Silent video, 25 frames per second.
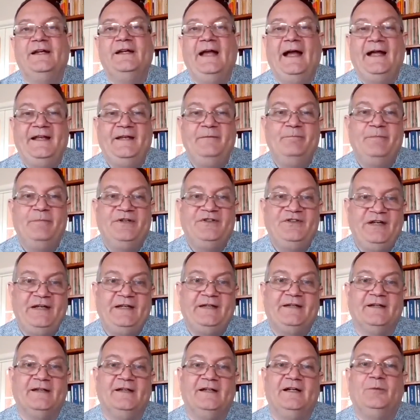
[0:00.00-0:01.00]
and in
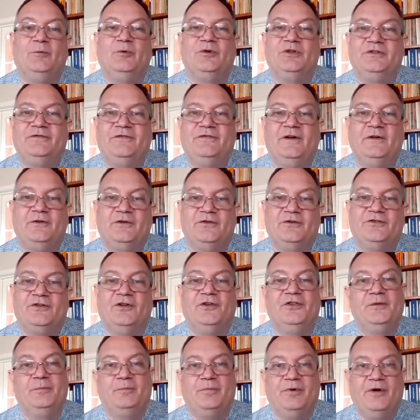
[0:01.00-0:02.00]
particular, I want to focus
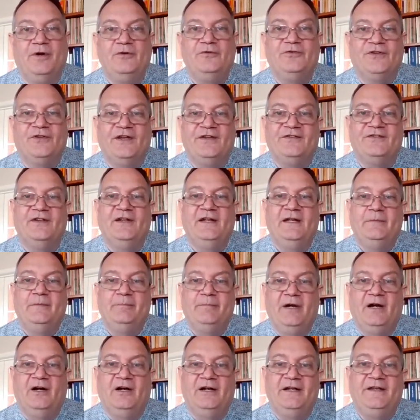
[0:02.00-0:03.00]
on the process
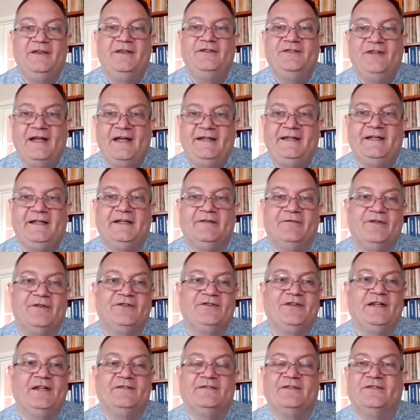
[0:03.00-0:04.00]
behind the taking of the
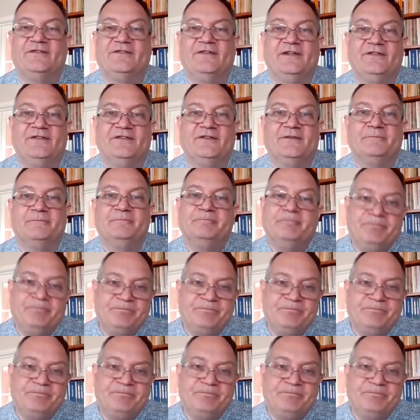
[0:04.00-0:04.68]
censuses.